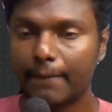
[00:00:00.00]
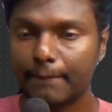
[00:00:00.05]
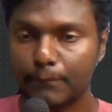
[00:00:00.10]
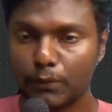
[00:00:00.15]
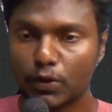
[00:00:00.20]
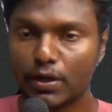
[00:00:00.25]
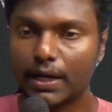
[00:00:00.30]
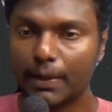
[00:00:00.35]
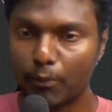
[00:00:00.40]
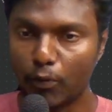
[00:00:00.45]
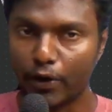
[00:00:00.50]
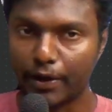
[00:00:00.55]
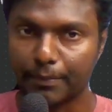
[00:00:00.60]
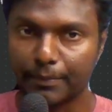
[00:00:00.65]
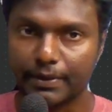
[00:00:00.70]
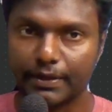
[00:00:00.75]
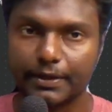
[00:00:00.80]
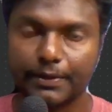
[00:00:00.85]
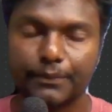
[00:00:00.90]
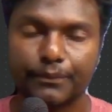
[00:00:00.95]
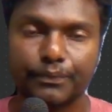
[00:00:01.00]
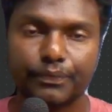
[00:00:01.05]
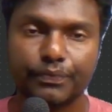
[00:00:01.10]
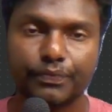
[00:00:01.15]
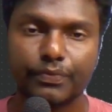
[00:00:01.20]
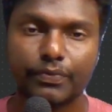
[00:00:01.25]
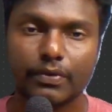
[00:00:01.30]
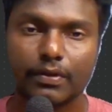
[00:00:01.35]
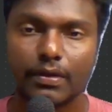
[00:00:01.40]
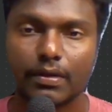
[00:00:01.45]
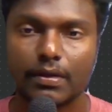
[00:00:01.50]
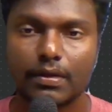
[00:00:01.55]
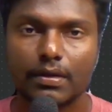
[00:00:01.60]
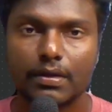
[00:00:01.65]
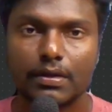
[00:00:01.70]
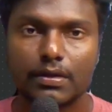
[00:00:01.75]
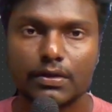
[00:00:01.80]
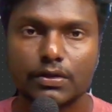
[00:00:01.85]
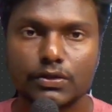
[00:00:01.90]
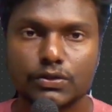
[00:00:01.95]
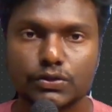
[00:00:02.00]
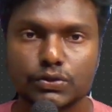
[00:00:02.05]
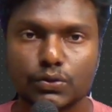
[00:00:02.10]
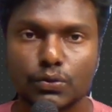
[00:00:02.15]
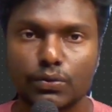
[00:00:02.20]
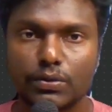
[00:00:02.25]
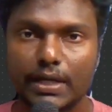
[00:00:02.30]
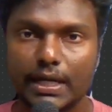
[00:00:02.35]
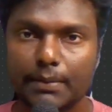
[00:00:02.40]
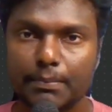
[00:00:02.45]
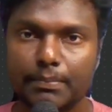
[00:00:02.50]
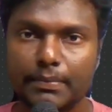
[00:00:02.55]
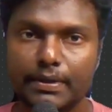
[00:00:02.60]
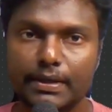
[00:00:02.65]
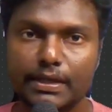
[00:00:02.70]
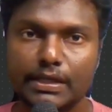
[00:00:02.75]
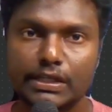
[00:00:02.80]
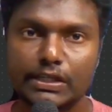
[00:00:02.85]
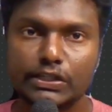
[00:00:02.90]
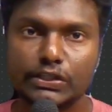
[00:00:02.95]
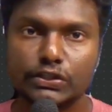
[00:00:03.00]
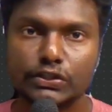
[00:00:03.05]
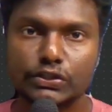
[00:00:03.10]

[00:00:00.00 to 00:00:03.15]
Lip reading: book an appointment. So let me